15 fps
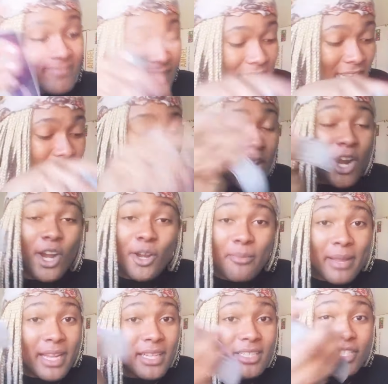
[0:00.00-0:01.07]
Then the
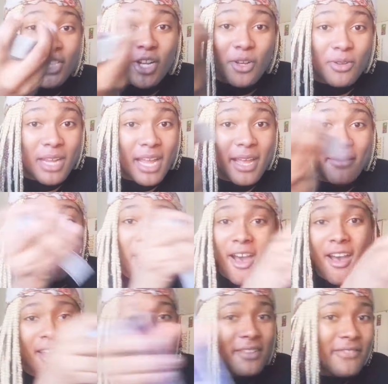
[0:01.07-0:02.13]
Hermit showed up.
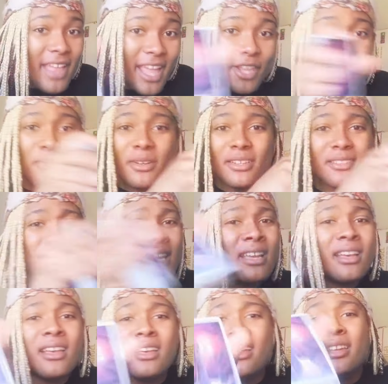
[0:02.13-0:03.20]
All of that.
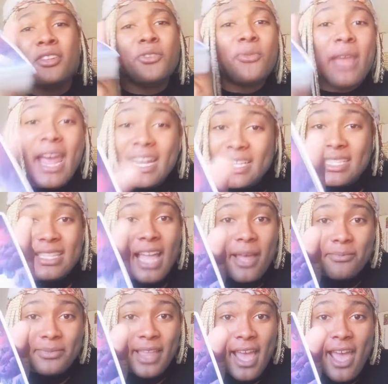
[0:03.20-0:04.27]
You got to stop